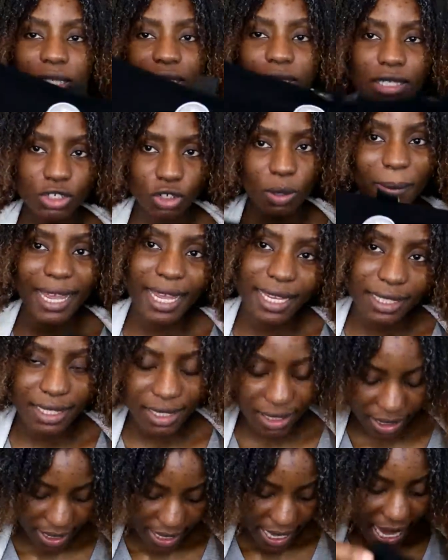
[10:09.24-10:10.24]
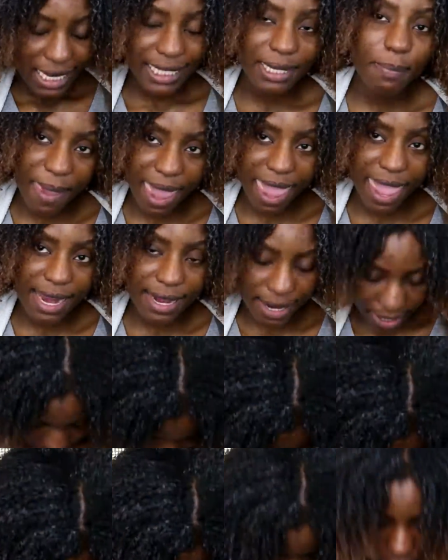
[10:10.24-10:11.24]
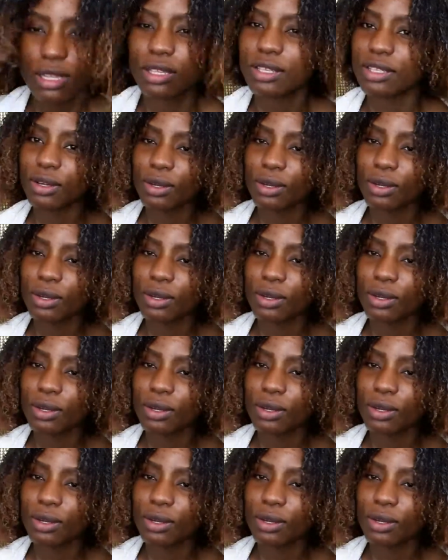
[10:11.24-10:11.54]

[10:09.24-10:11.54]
then after you see me putting on the scarf.